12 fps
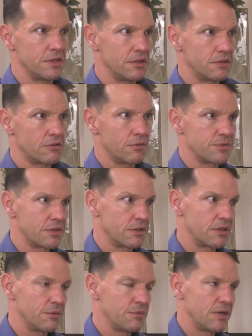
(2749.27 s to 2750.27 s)
and other groups are
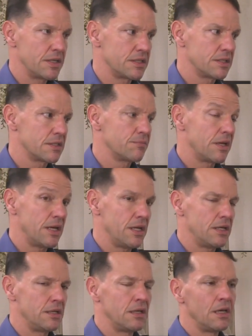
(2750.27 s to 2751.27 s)
going to come to my
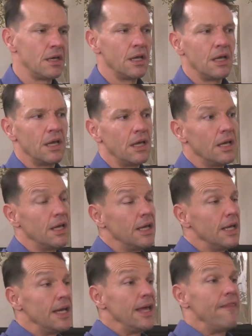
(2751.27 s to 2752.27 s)
aid.
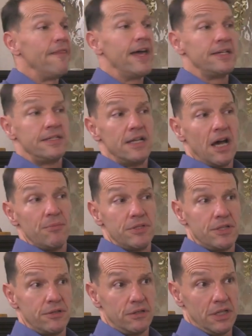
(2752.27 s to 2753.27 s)
That did not
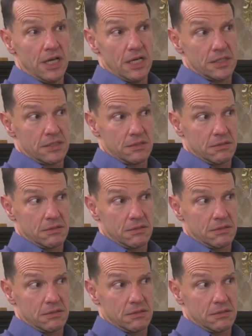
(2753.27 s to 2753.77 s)
materialize.